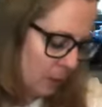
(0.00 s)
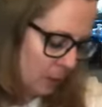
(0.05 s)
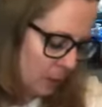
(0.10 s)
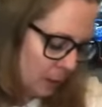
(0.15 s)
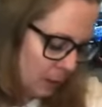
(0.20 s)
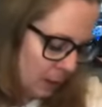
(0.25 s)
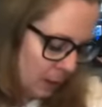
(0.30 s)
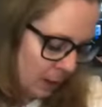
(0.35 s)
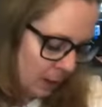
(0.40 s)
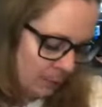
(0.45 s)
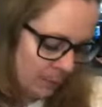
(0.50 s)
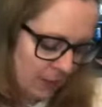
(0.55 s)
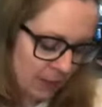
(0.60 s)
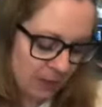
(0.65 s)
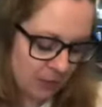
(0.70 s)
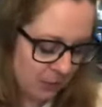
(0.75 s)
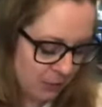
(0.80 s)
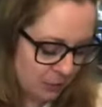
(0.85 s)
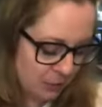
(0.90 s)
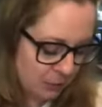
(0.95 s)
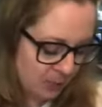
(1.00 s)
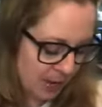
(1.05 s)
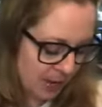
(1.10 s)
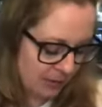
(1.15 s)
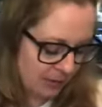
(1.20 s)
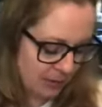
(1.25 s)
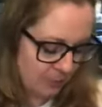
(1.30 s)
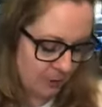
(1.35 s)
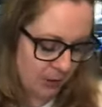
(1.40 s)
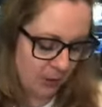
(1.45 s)
I made a huge mess
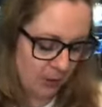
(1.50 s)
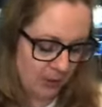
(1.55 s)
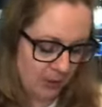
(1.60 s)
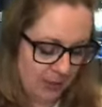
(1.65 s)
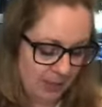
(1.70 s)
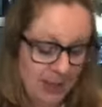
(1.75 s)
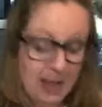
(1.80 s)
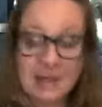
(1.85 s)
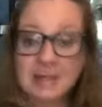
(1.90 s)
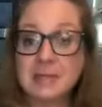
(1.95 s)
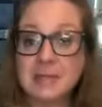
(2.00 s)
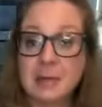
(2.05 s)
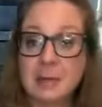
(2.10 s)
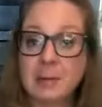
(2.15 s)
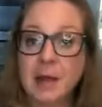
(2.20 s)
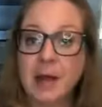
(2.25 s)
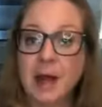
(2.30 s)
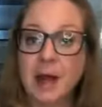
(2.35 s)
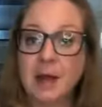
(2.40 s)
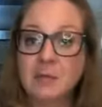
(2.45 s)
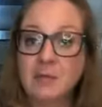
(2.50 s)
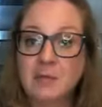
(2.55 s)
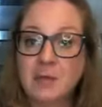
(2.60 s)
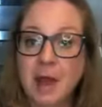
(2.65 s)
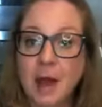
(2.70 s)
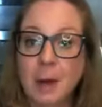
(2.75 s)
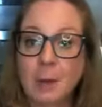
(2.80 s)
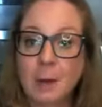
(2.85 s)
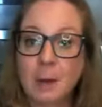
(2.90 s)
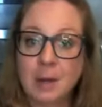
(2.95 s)
apparently last time I got
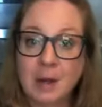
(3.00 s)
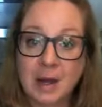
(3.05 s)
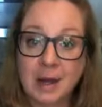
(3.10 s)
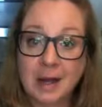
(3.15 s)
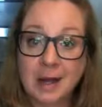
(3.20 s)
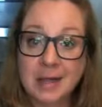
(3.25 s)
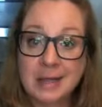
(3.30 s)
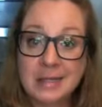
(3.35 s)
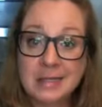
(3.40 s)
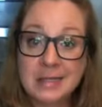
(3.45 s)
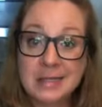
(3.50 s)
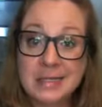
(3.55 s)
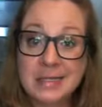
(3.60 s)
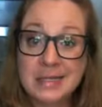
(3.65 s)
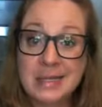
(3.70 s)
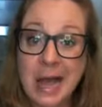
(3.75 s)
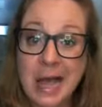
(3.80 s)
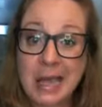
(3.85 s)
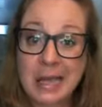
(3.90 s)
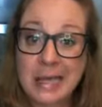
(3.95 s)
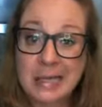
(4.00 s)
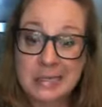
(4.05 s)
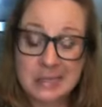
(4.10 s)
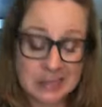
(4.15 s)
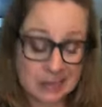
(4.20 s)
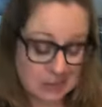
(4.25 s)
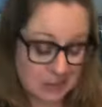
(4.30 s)
flour because yikes.